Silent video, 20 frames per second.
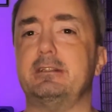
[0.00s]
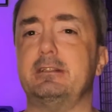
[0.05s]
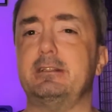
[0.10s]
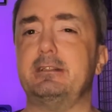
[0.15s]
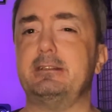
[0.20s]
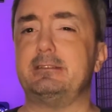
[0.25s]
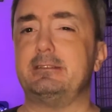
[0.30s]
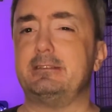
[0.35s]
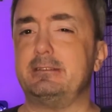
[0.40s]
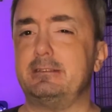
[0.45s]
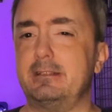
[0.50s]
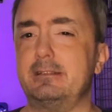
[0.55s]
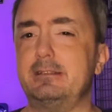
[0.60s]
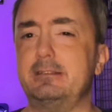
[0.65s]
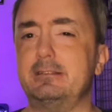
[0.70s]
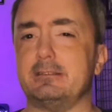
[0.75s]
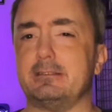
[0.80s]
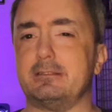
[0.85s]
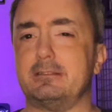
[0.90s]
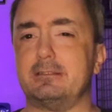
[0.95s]
It
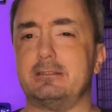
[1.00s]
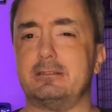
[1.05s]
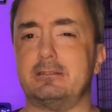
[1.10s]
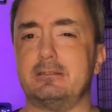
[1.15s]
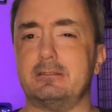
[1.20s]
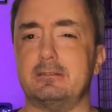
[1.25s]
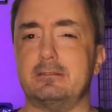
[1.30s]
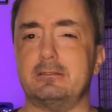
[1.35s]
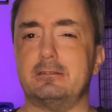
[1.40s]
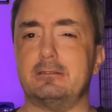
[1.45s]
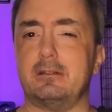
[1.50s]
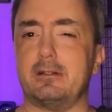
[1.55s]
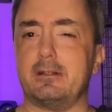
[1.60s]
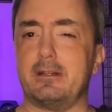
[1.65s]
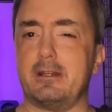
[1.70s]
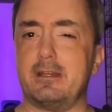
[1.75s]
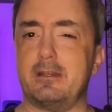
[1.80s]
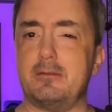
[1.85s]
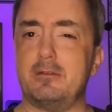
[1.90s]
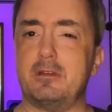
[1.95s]
says on
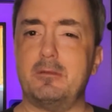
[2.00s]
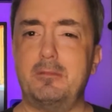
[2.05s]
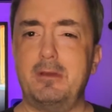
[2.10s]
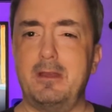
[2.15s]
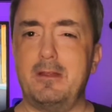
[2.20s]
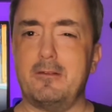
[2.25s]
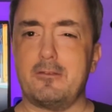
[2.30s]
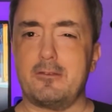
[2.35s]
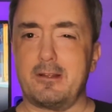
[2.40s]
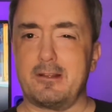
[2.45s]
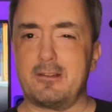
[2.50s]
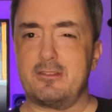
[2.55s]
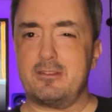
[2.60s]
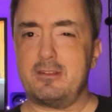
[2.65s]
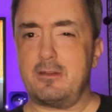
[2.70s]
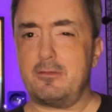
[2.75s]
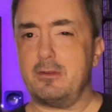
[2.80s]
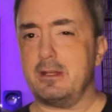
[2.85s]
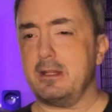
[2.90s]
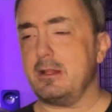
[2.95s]
IMDb there's like
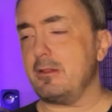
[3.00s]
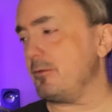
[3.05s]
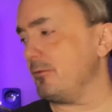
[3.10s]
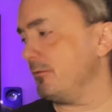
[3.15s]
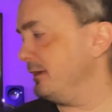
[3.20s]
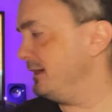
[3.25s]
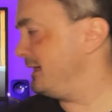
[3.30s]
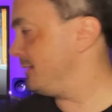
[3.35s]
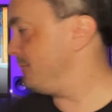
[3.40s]
73